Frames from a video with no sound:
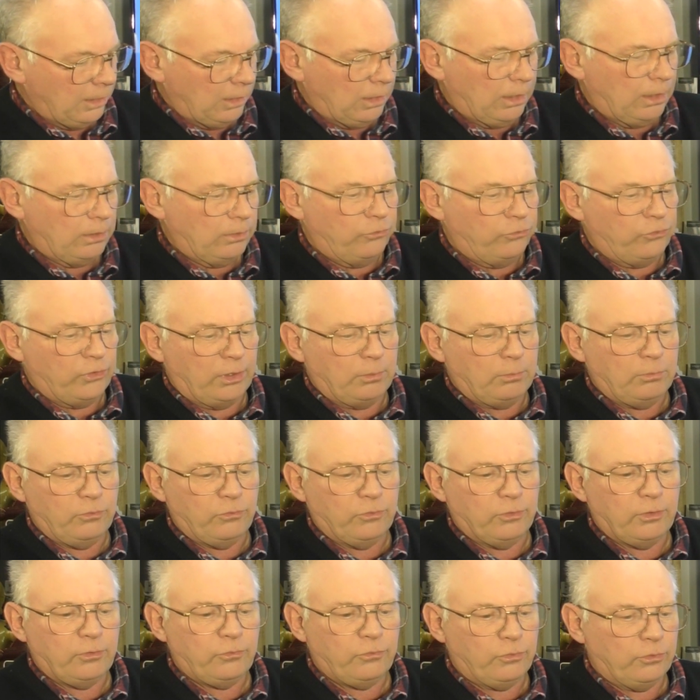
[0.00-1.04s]
And the same as
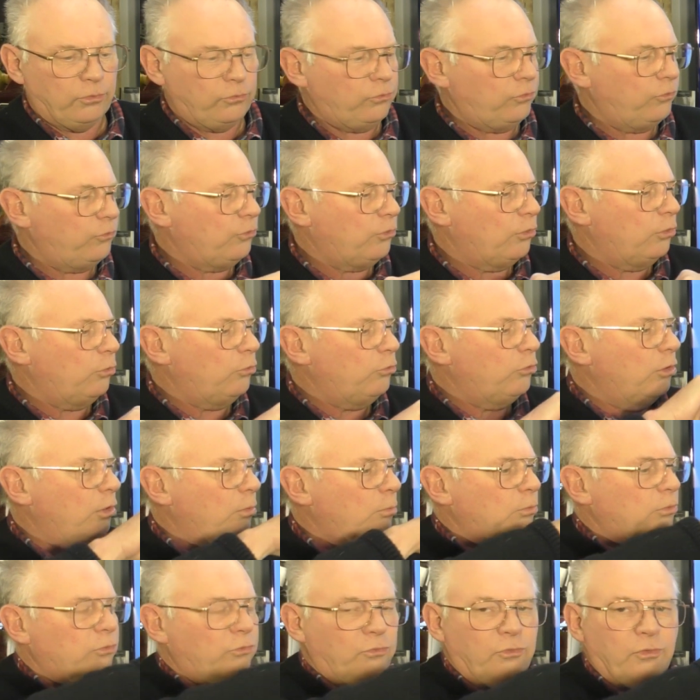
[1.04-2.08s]
this is glued
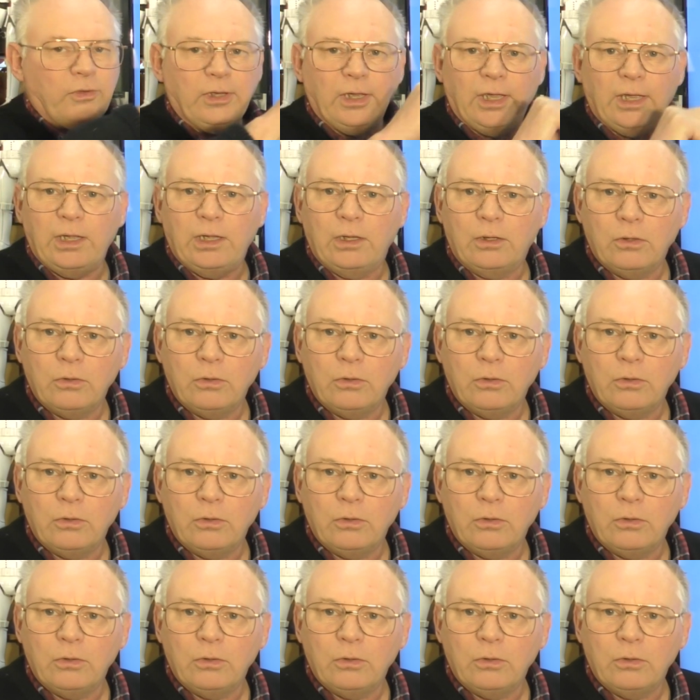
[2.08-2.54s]
on with CA